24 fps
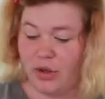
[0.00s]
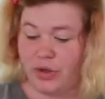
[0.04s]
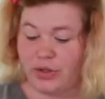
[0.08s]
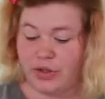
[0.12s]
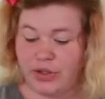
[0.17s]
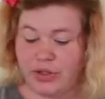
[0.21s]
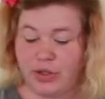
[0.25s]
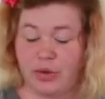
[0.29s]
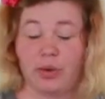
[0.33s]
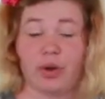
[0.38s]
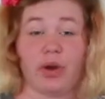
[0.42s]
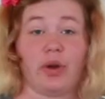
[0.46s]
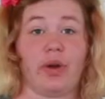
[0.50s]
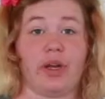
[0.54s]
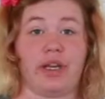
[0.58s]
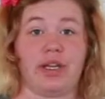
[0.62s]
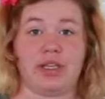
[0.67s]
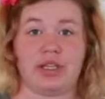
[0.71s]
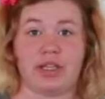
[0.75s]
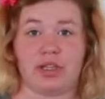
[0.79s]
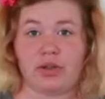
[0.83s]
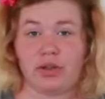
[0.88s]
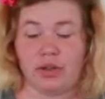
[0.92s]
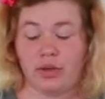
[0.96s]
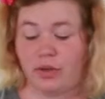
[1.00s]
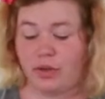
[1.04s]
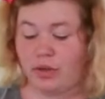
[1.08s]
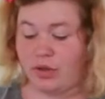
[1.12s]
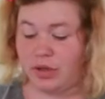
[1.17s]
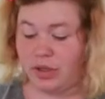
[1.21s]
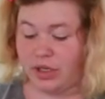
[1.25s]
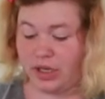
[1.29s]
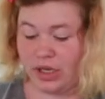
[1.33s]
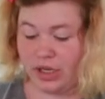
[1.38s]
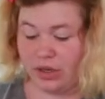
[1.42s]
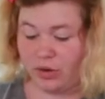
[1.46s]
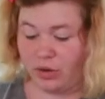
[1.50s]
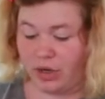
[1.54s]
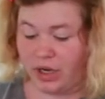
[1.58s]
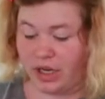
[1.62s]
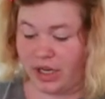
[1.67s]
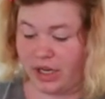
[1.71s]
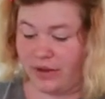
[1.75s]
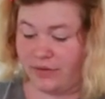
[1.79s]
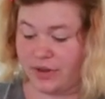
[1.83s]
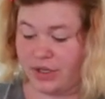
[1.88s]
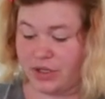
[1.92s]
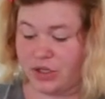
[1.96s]
So we're going to glue, in order to
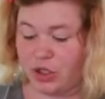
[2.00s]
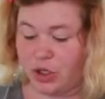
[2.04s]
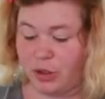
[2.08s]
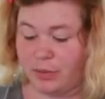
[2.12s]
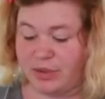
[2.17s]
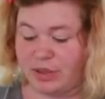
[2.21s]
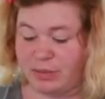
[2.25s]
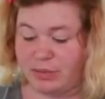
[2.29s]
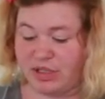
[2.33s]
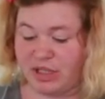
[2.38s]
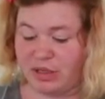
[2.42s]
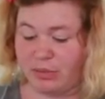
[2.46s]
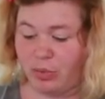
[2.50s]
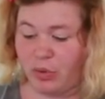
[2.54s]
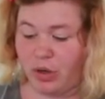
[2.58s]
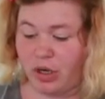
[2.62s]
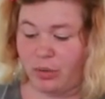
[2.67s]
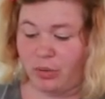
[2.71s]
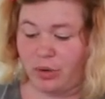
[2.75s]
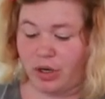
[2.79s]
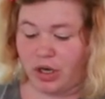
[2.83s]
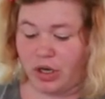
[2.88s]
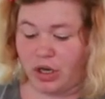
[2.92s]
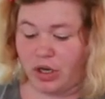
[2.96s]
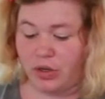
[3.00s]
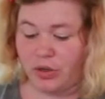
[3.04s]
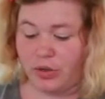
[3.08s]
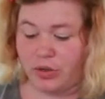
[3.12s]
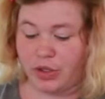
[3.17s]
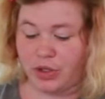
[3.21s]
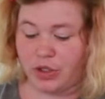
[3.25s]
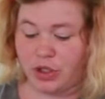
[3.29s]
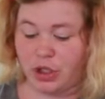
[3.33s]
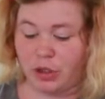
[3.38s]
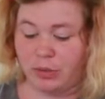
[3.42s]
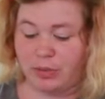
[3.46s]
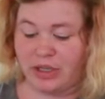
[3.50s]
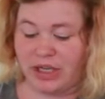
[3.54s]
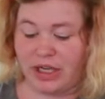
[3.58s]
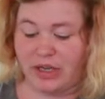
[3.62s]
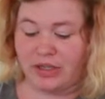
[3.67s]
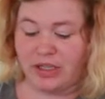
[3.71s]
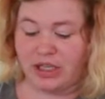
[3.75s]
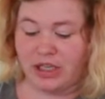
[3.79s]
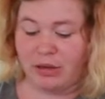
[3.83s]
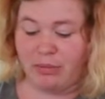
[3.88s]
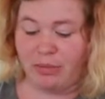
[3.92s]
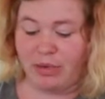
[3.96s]
give the tube some support, we're going to glue the tube
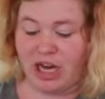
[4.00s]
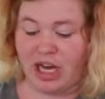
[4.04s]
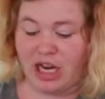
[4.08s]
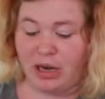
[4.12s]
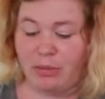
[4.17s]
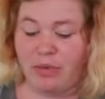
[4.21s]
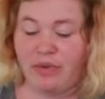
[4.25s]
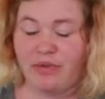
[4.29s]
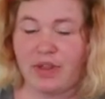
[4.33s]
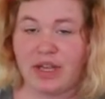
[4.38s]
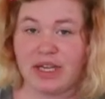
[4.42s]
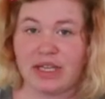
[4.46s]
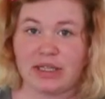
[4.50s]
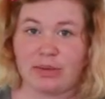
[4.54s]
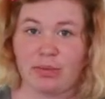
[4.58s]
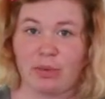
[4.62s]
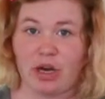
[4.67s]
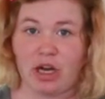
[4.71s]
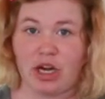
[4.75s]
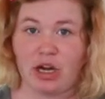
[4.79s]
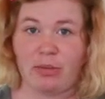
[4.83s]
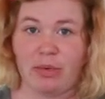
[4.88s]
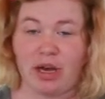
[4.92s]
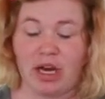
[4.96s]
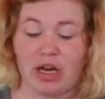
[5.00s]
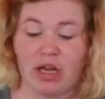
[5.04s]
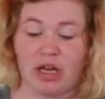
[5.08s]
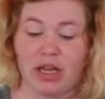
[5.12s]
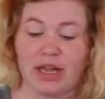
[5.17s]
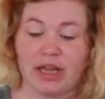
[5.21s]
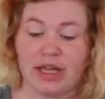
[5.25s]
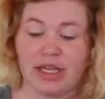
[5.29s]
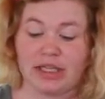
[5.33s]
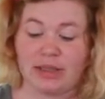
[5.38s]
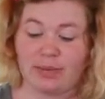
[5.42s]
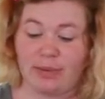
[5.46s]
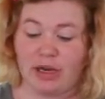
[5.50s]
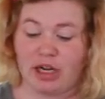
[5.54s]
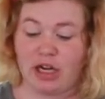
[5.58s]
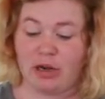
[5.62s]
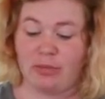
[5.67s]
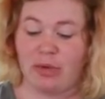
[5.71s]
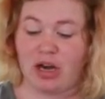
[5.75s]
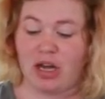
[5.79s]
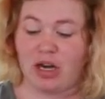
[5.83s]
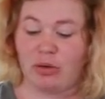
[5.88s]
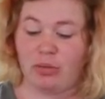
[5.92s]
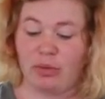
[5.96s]
down to the bottom of this water bottle, and this water
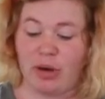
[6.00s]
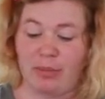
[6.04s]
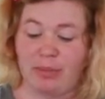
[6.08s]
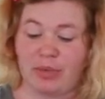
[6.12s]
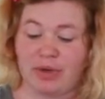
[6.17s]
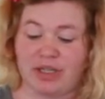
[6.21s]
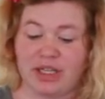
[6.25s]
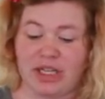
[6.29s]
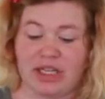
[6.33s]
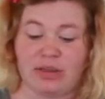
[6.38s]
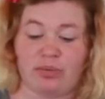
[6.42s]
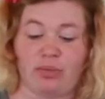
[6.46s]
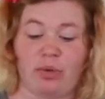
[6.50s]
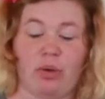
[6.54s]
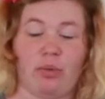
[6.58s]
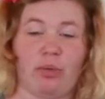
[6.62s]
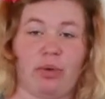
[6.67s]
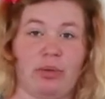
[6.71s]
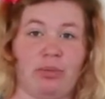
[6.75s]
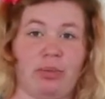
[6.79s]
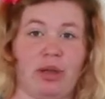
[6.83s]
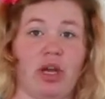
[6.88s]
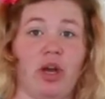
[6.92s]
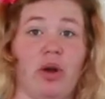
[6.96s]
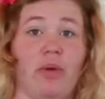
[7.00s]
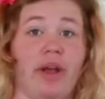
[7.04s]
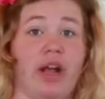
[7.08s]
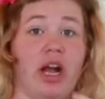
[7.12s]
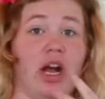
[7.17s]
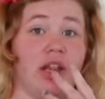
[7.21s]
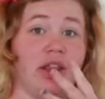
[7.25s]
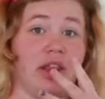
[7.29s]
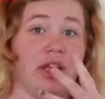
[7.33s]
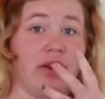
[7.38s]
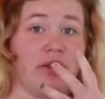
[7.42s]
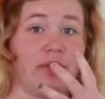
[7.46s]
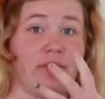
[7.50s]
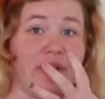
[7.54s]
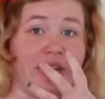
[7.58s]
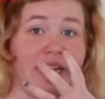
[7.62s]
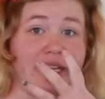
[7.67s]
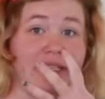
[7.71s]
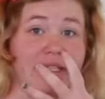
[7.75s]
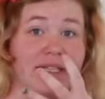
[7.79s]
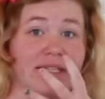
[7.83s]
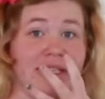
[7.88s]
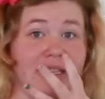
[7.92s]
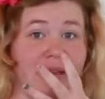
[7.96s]
bottle represents what would be going on their
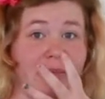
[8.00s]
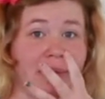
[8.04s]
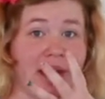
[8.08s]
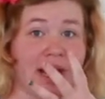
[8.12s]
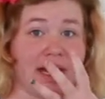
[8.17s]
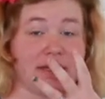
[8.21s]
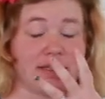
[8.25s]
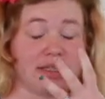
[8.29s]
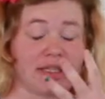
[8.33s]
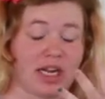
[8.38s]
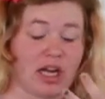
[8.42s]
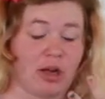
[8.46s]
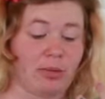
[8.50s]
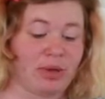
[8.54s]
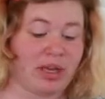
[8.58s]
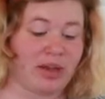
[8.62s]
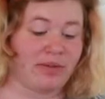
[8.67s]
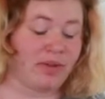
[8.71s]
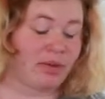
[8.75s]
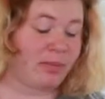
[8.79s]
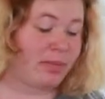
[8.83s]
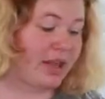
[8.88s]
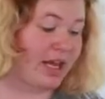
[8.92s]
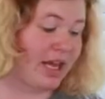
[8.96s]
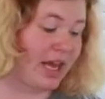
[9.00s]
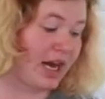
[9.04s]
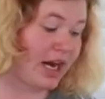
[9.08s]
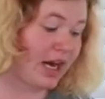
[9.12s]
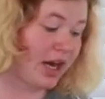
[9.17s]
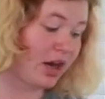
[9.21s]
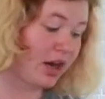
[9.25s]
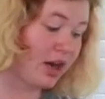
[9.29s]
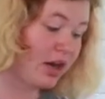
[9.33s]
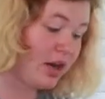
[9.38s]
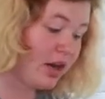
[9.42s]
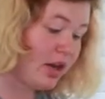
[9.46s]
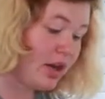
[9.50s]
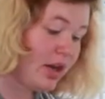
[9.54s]
face as the mask to help give them the air.